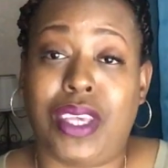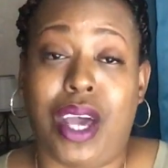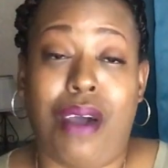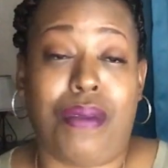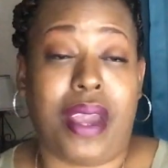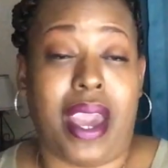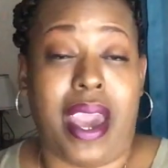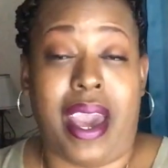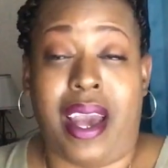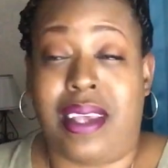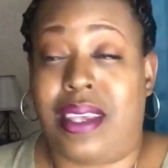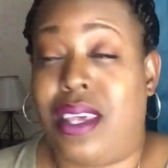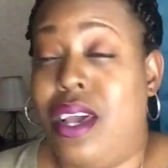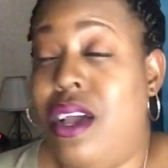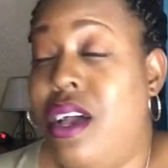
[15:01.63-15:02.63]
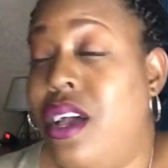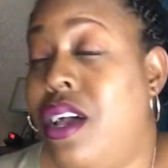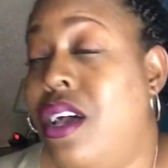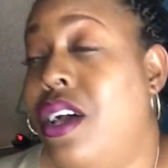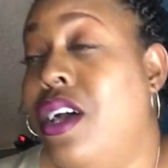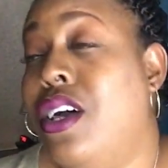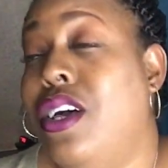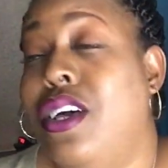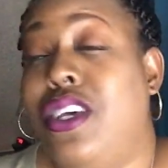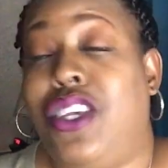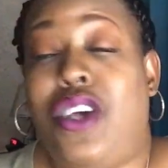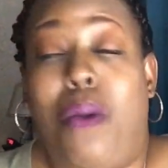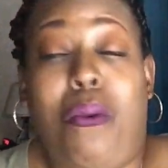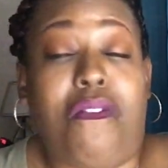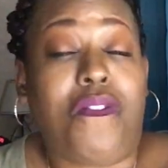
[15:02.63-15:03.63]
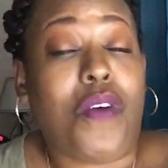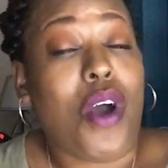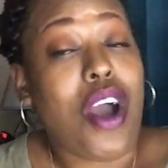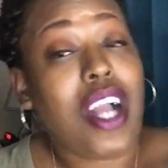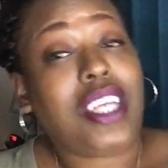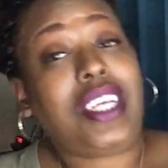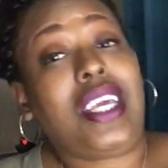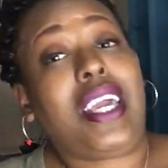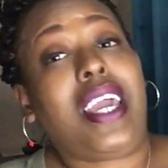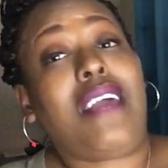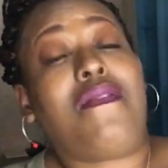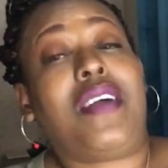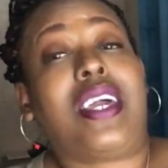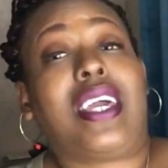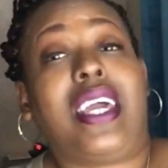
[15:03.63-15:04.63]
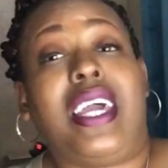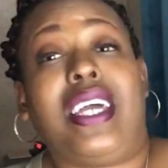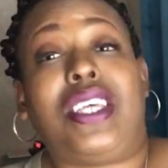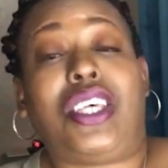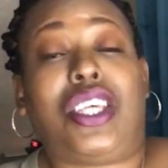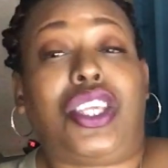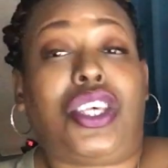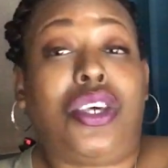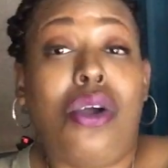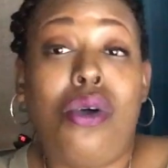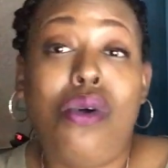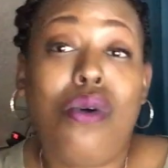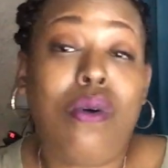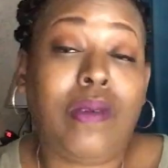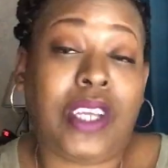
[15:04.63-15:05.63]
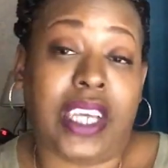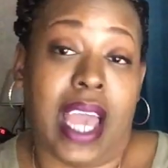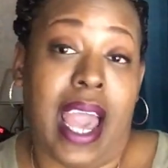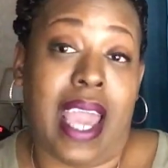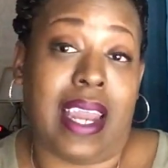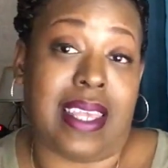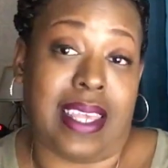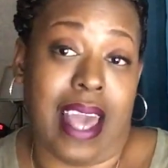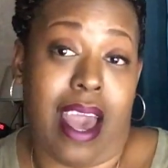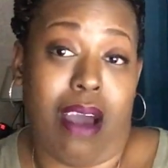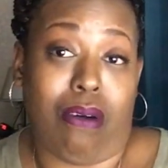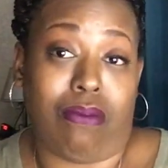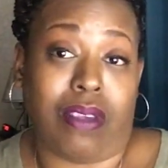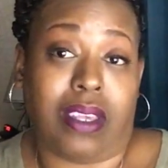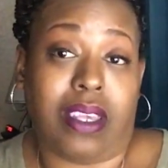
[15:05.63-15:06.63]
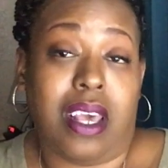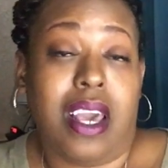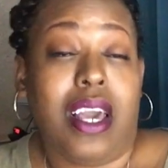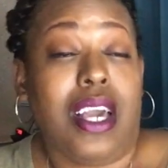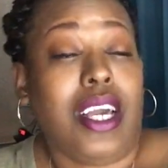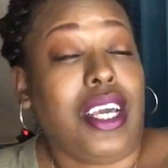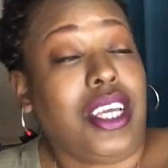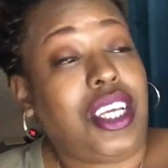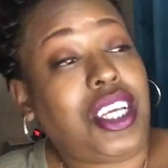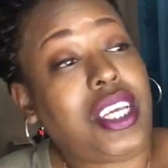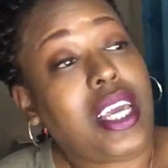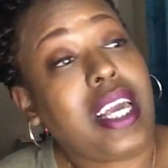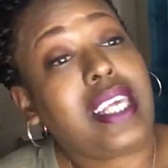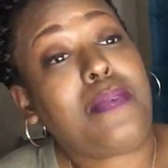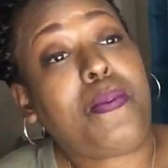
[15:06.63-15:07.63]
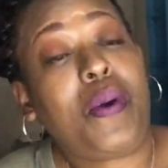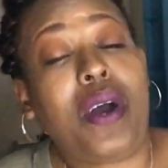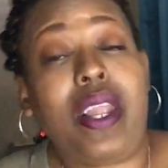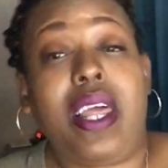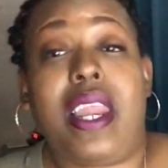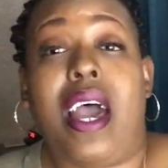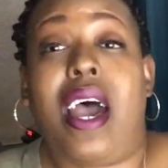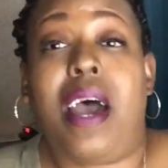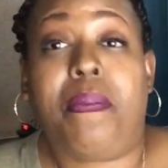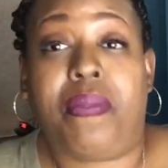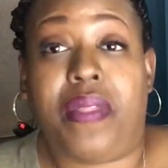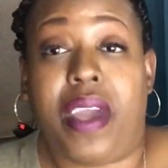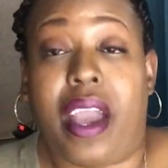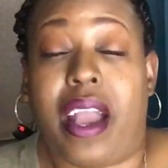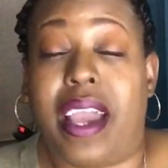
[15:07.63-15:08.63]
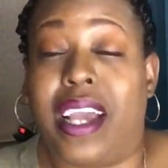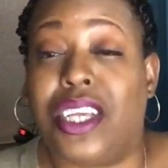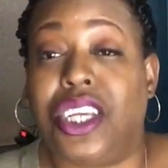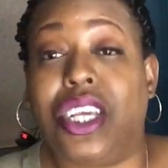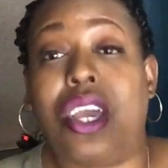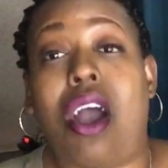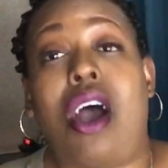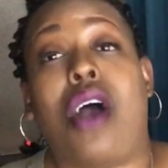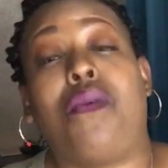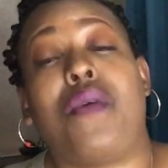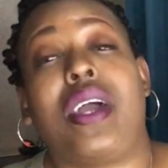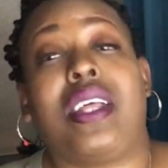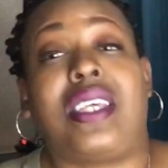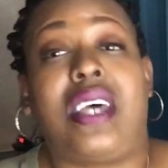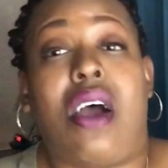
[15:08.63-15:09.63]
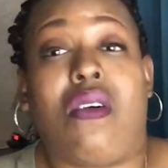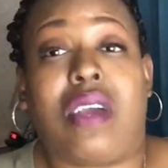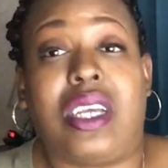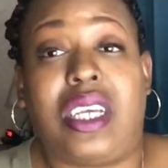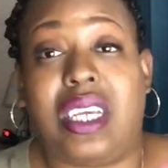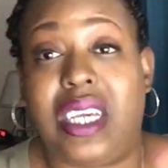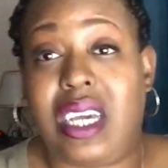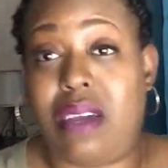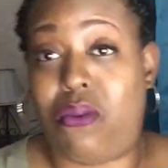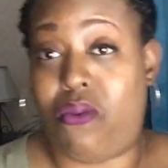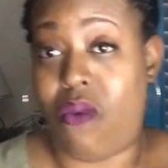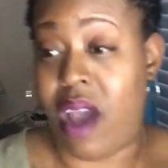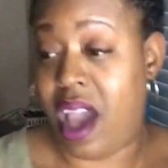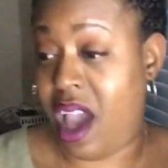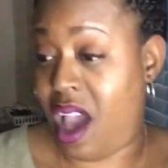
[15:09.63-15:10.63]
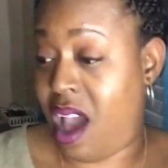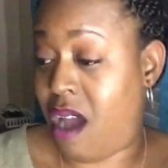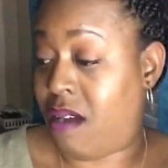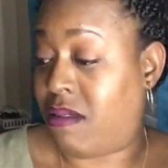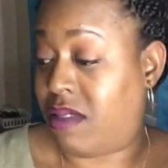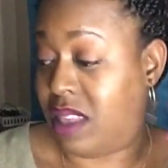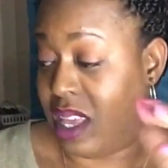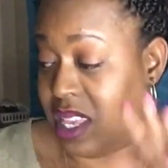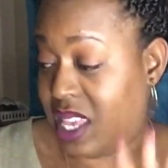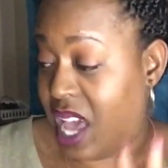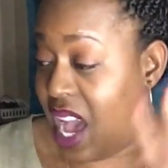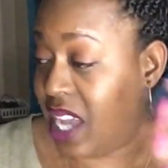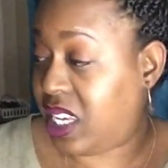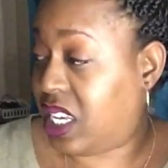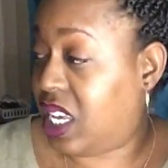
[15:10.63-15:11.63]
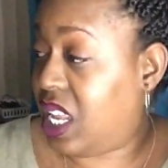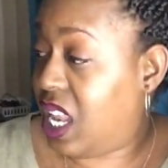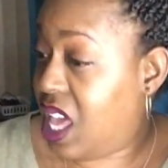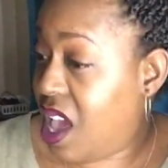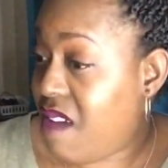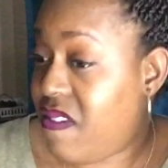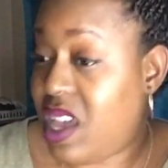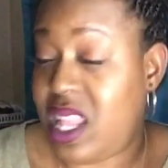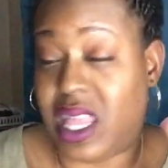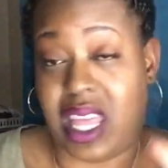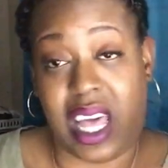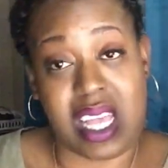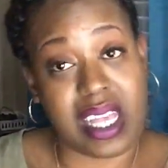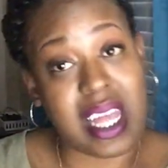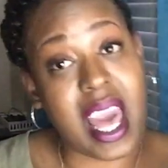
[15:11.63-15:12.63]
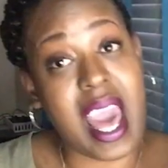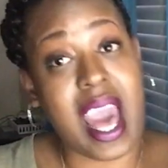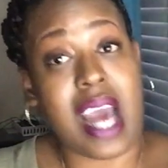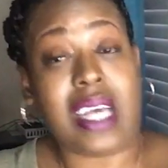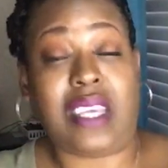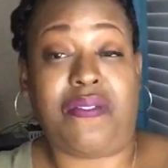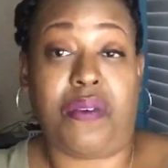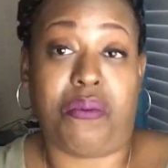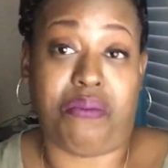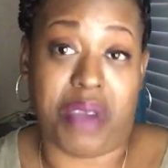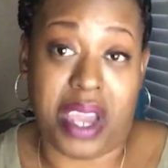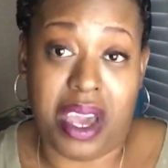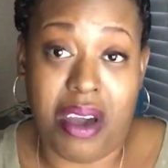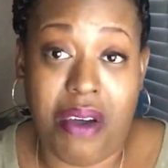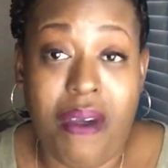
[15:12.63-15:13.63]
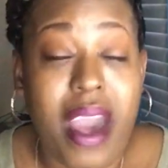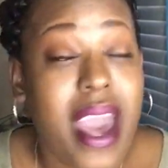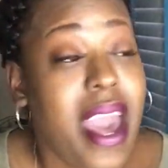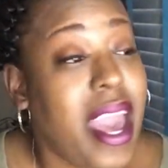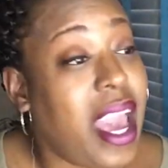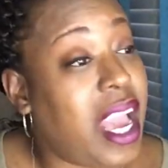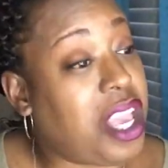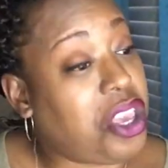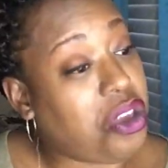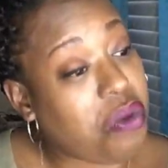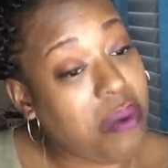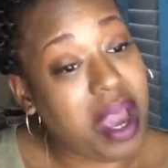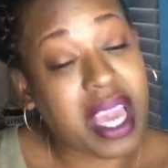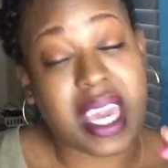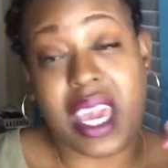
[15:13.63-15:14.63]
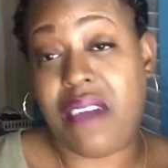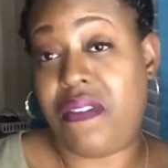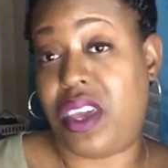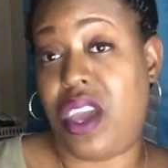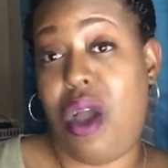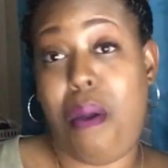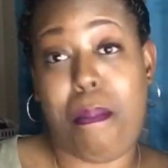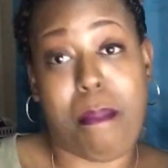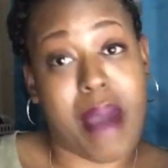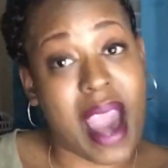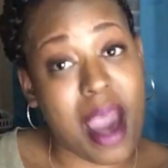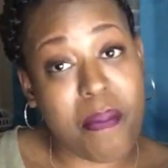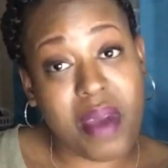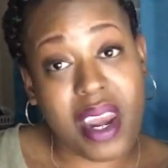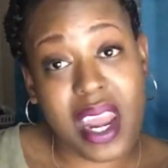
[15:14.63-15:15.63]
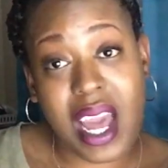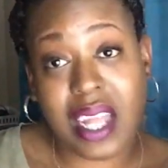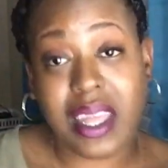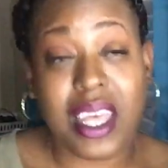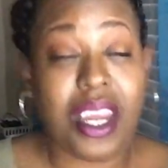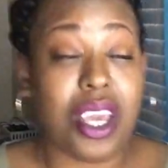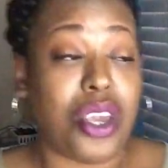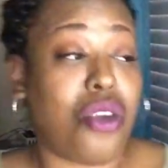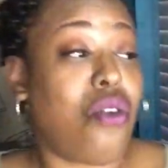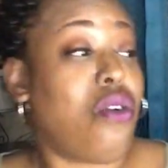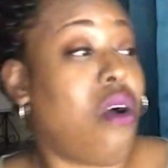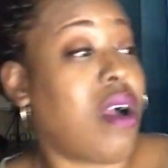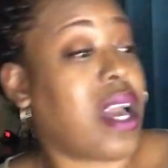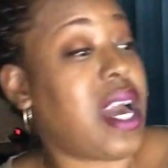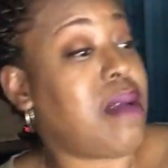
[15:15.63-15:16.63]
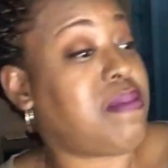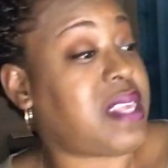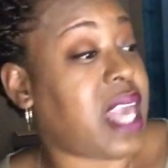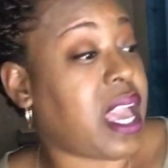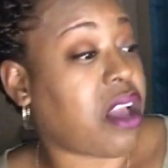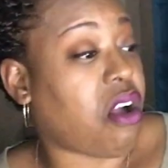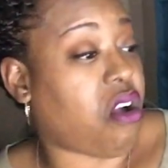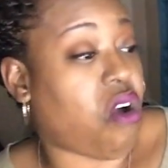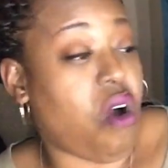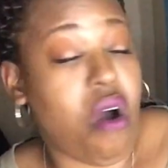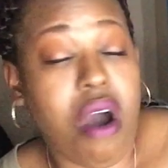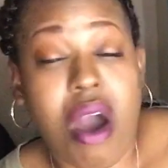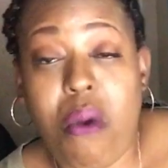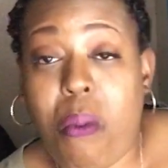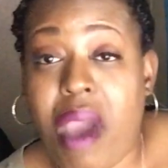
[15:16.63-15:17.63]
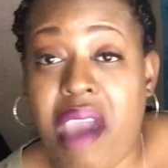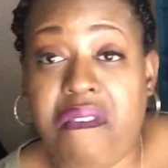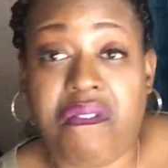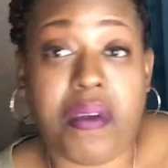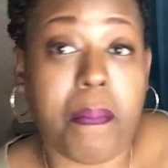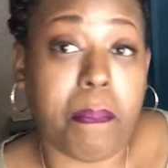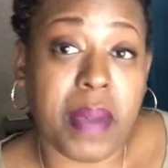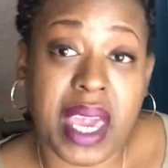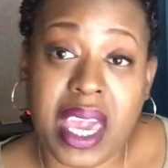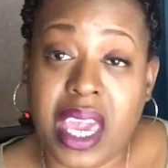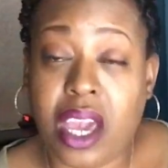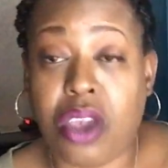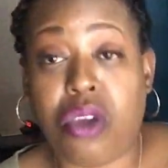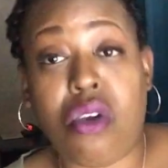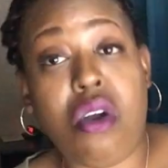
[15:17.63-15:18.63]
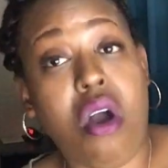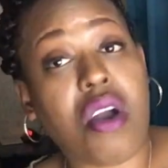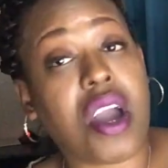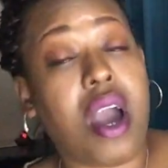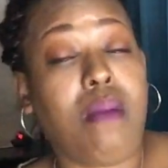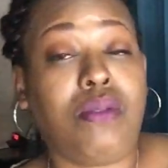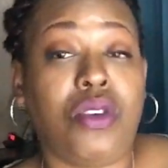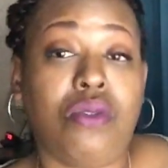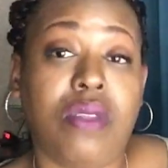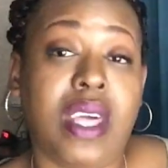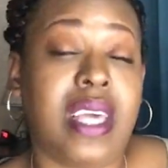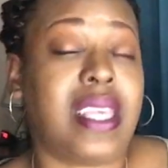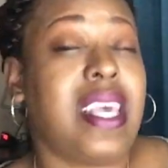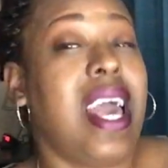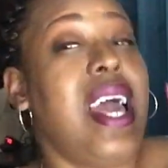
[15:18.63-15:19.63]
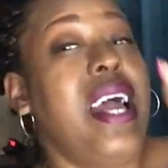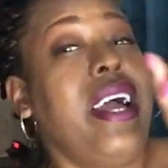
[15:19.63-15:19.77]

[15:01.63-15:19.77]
Tony asks, so before she even gets to Chyna's house, She's pulling up there and she already talking shit. Wow, this how she living? This the house for real? And you ain't giving your mama nothing, and you gonna come take a car away from me, and you gonna come do this?